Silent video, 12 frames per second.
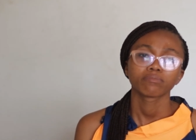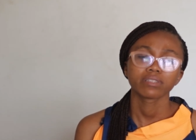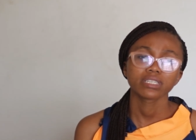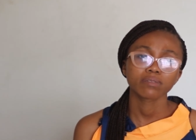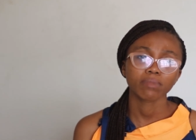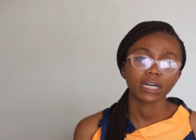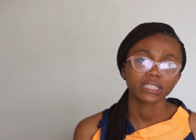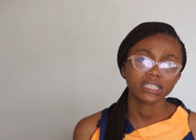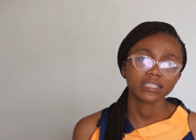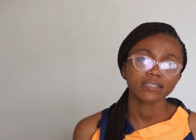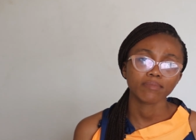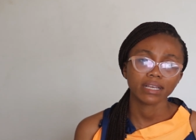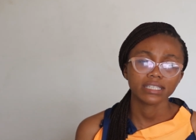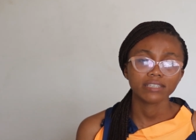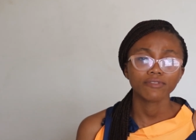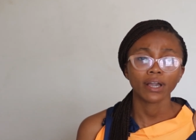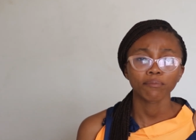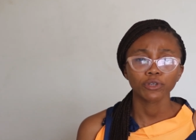This is my
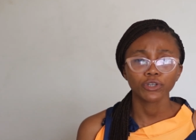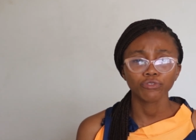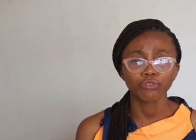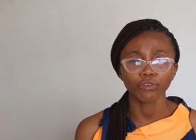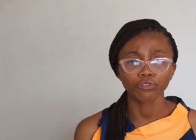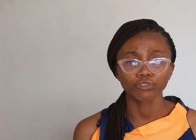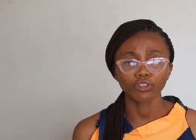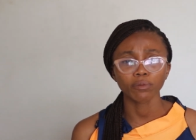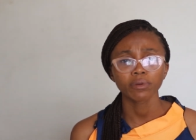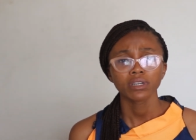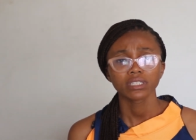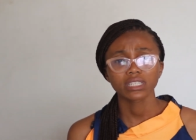CV, I'm looking for a job,